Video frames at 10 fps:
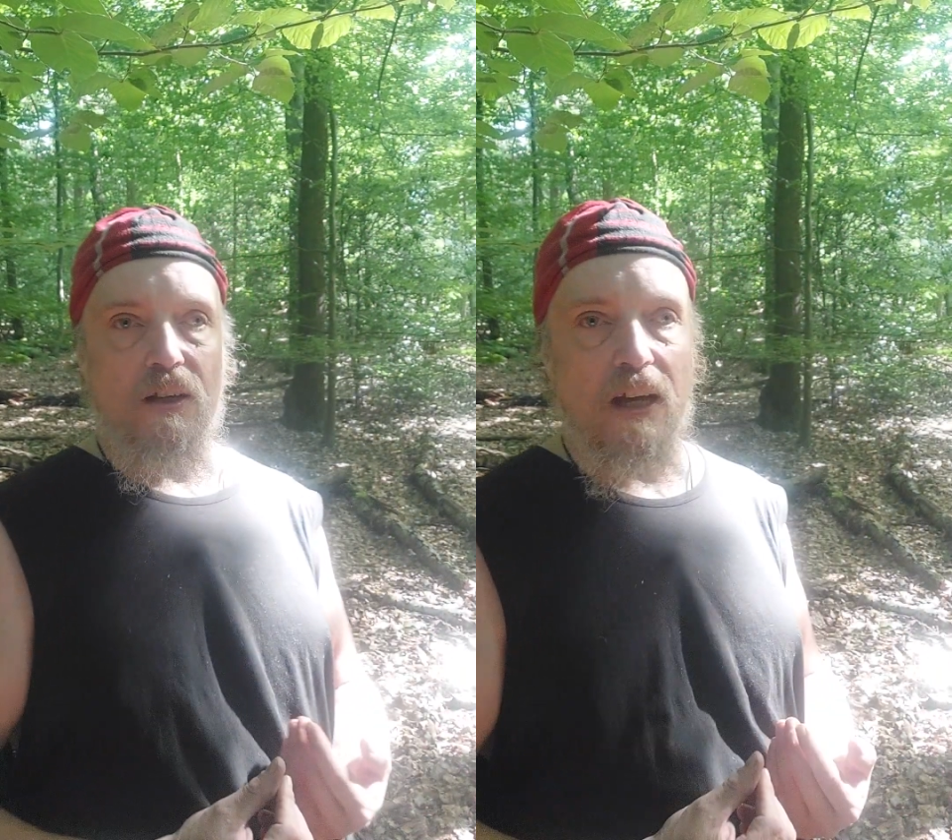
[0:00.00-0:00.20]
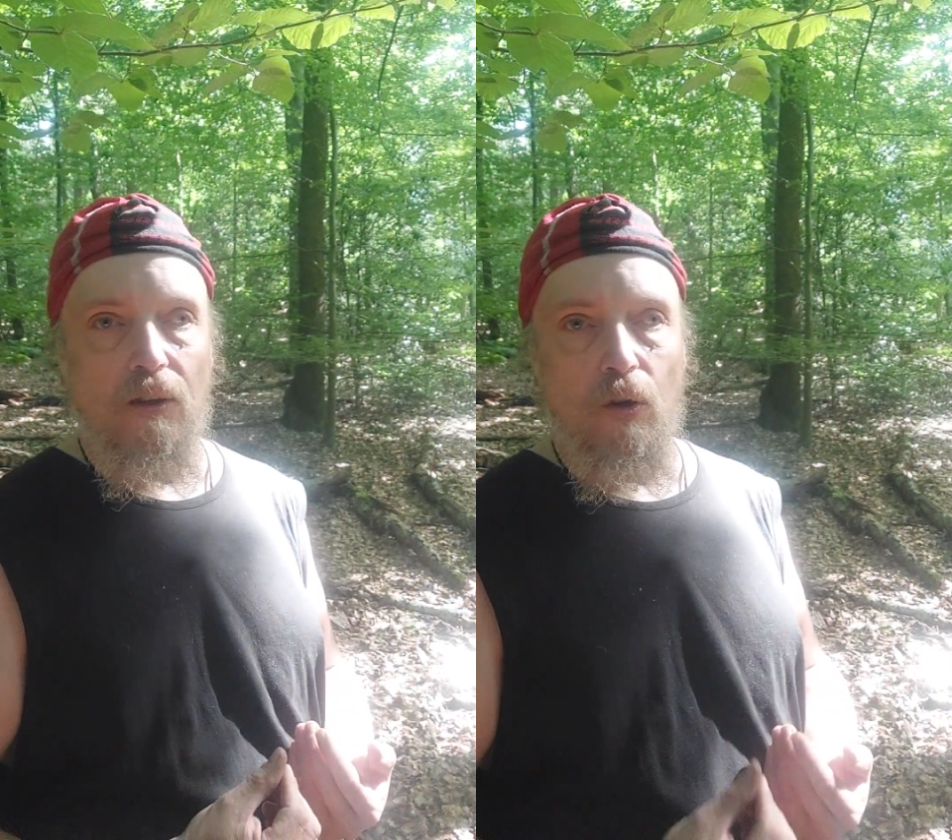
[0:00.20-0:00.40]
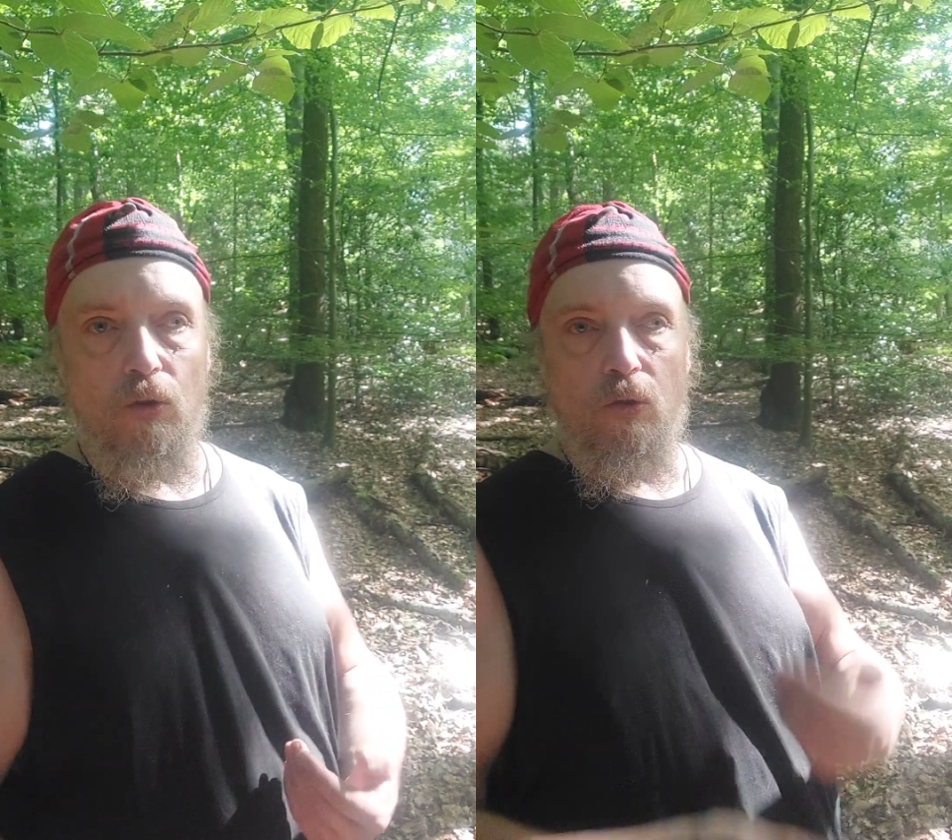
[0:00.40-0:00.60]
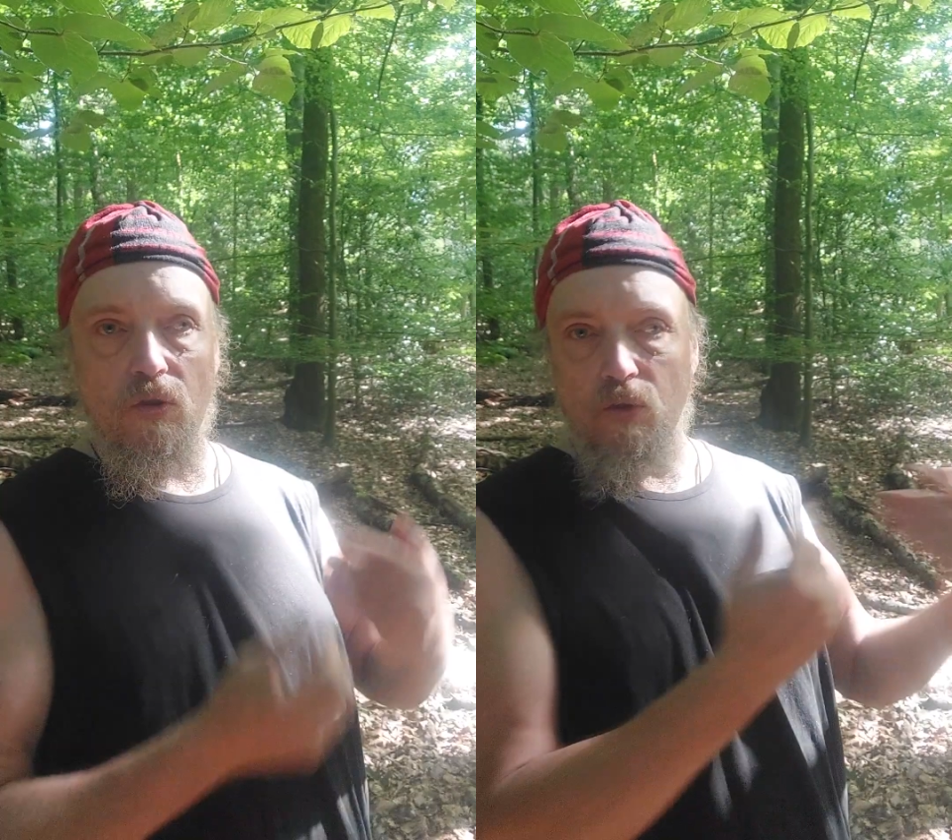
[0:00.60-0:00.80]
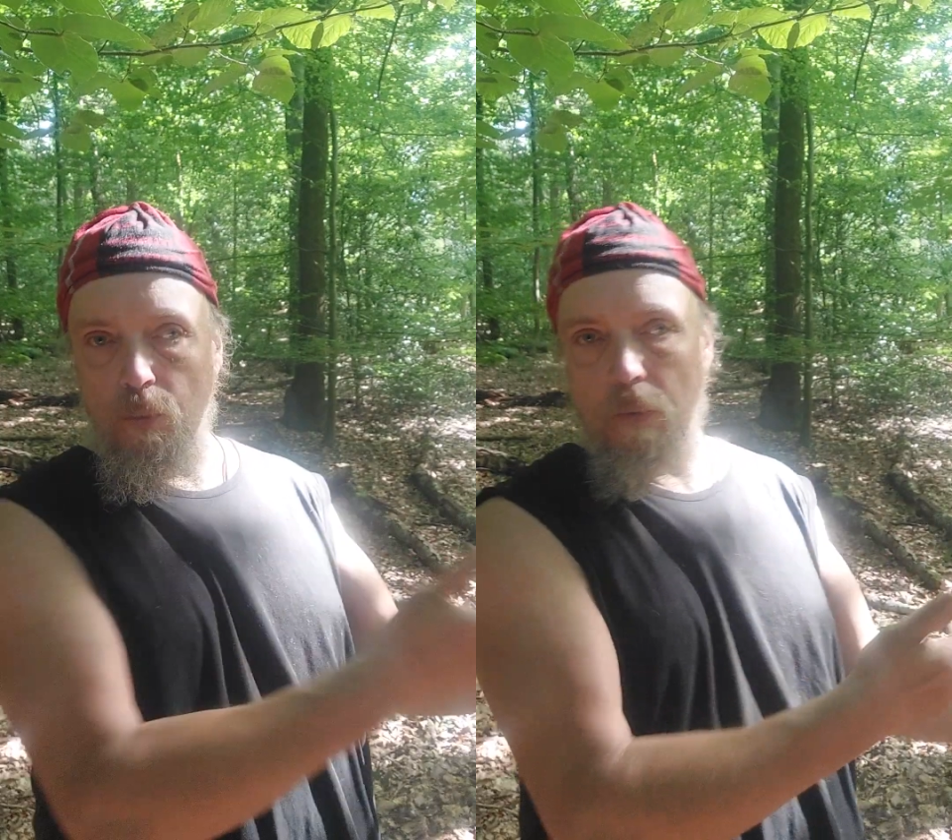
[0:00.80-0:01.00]
can go to
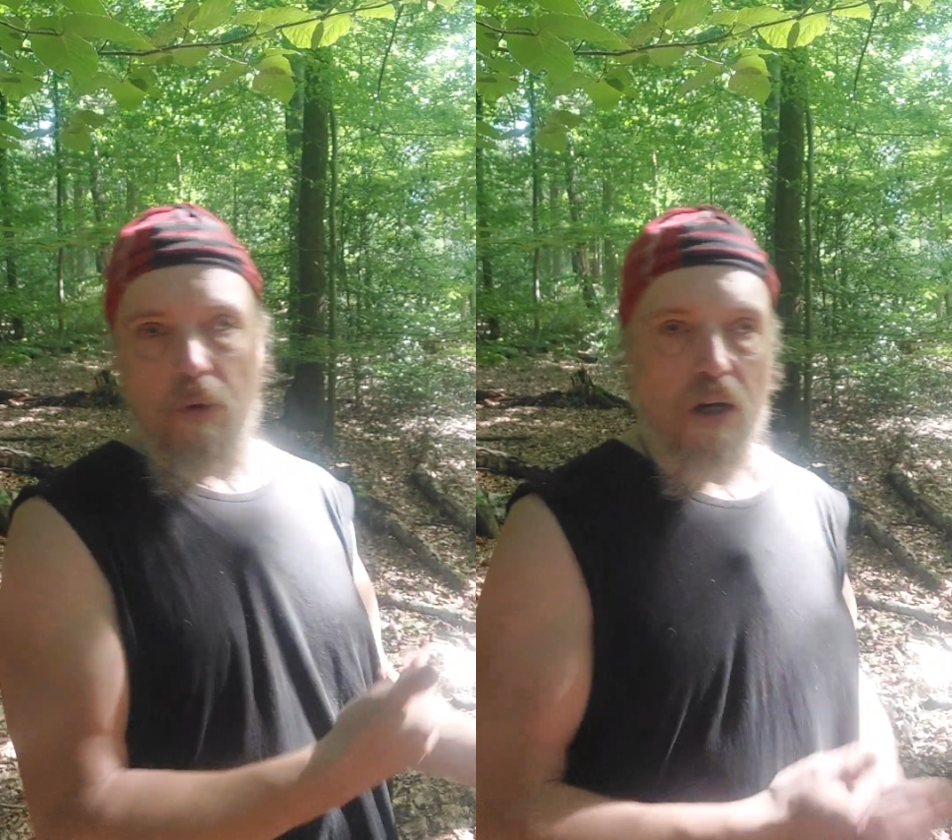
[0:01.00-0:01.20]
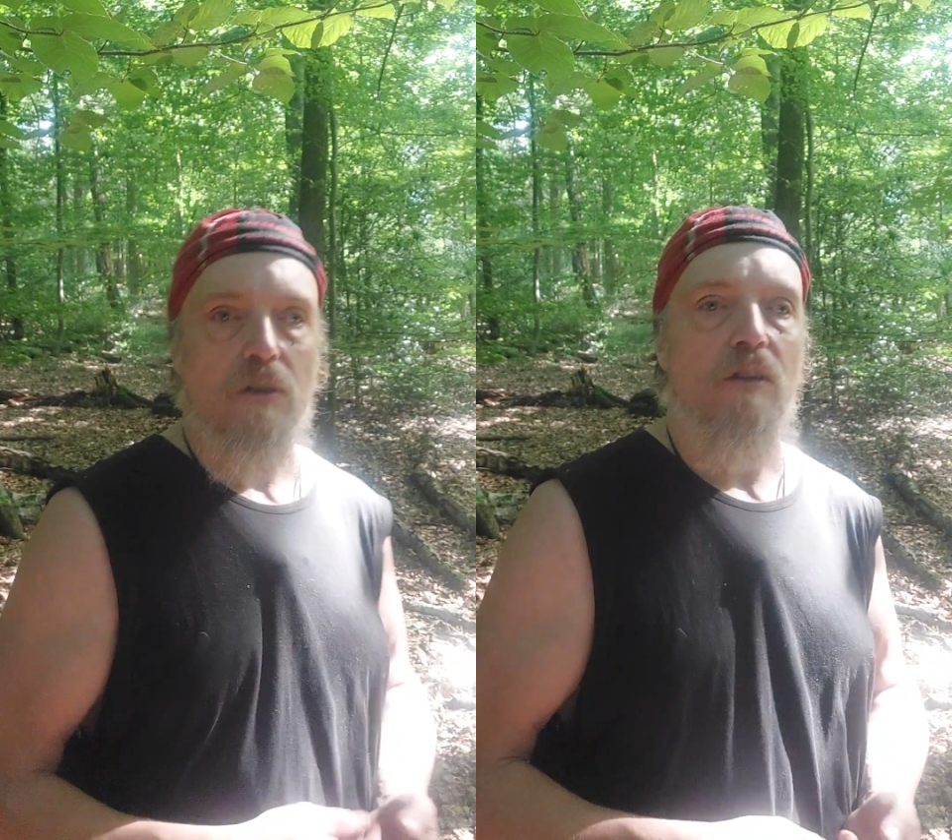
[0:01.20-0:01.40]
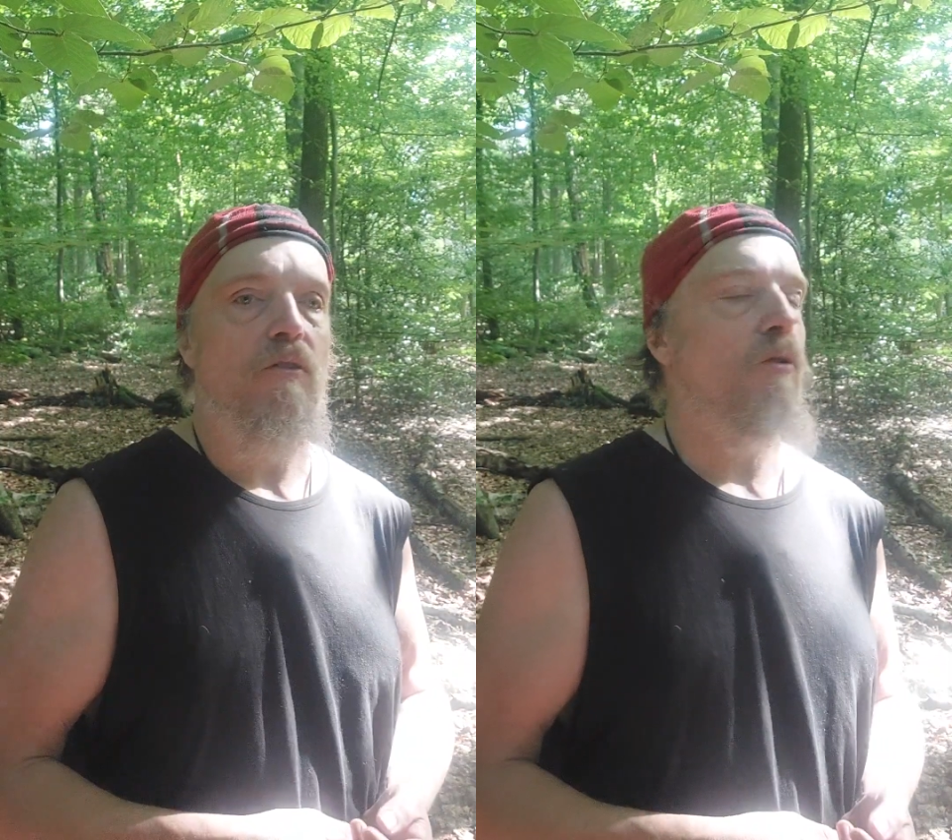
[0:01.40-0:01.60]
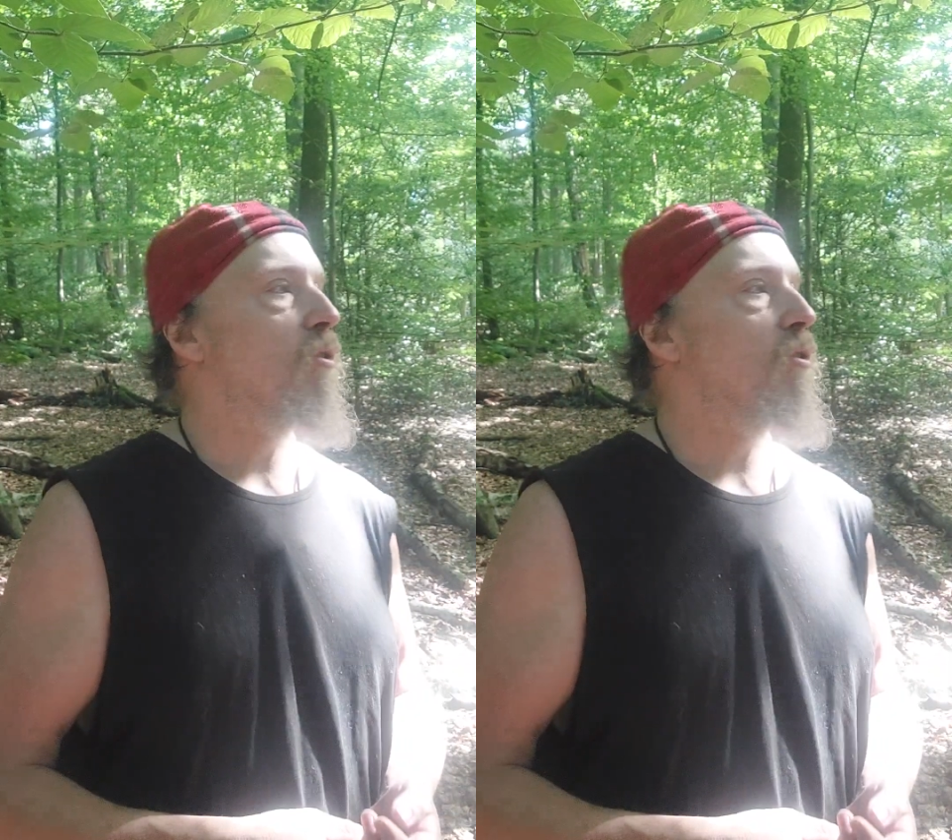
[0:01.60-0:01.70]
the supermarket or